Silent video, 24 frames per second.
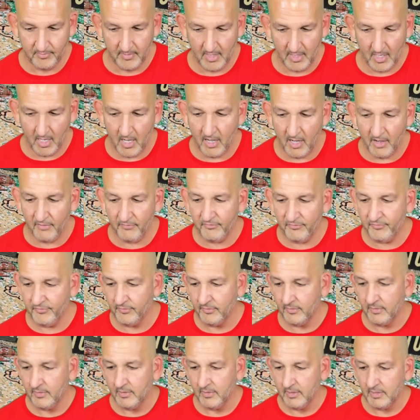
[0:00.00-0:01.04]
of
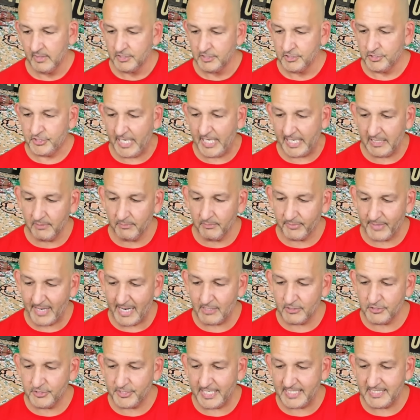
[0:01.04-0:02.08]
Jaylen
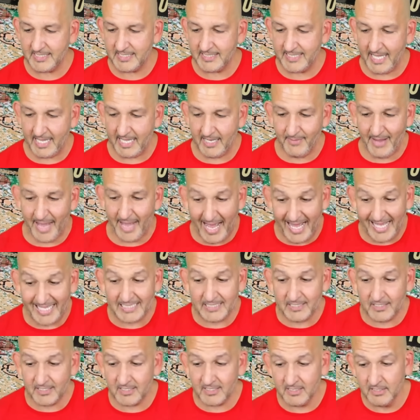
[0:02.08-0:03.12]
Brown, Jayson Tatum
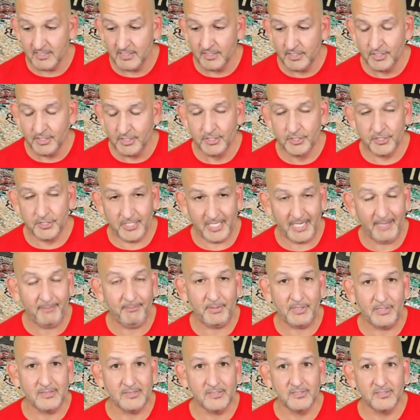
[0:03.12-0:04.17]
as
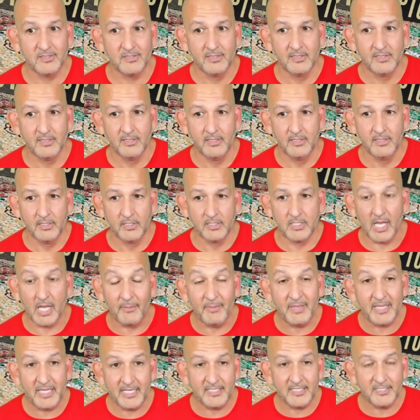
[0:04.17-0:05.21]
champions
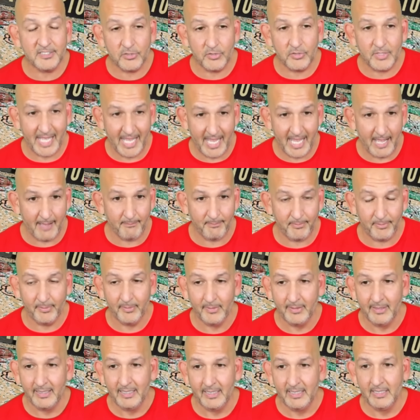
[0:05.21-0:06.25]
coming into camp
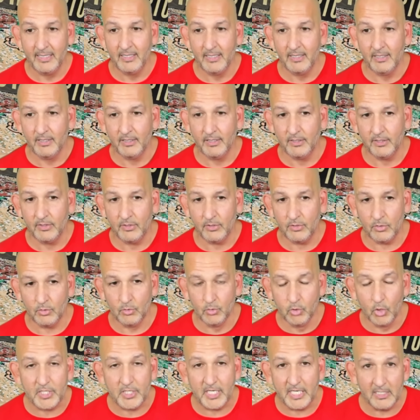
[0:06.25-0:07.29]

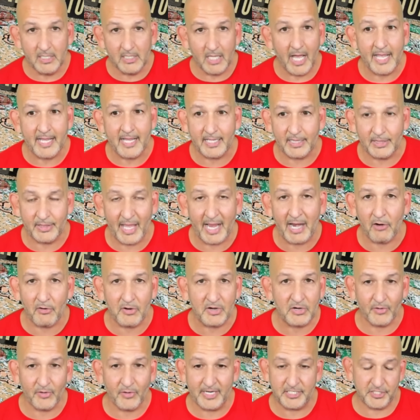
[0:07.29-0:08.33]
looking like they are in
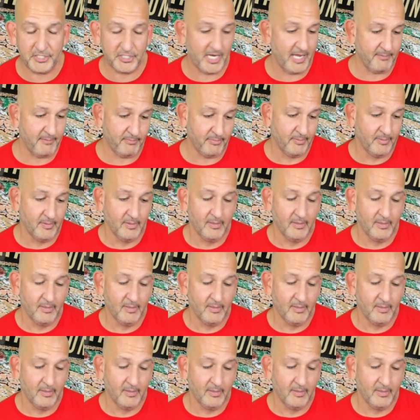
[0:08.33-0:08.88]
great shape.